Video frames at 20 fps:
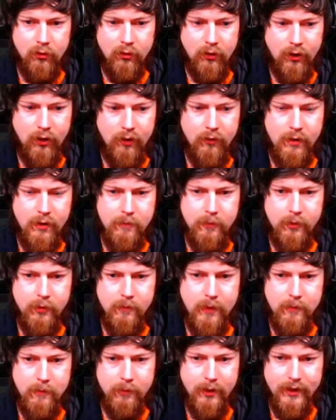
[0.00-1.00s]
How do I pull
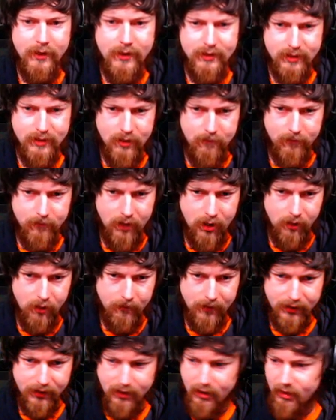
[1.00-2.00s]
my blankets up? Oh
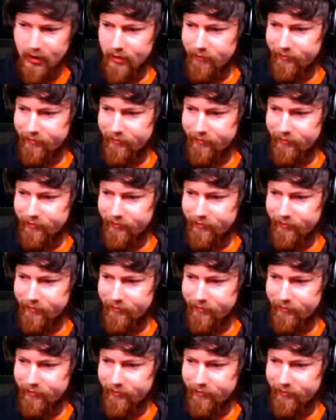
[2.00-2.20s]
my god,